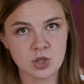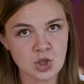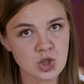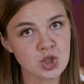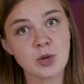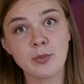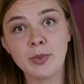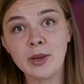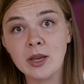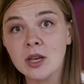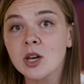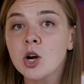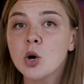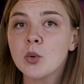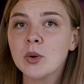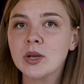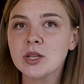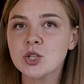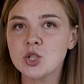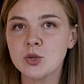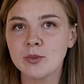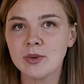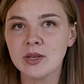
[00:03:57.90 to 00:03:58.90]
shipping
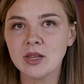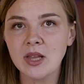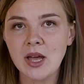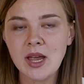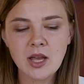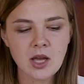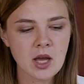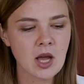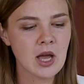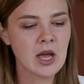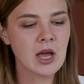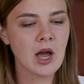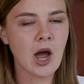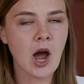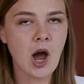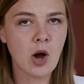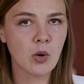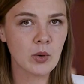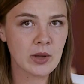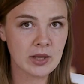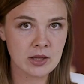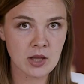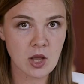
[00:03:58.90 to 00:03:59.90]
going to be like?
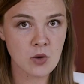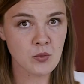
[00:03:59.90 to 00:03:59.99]
How can I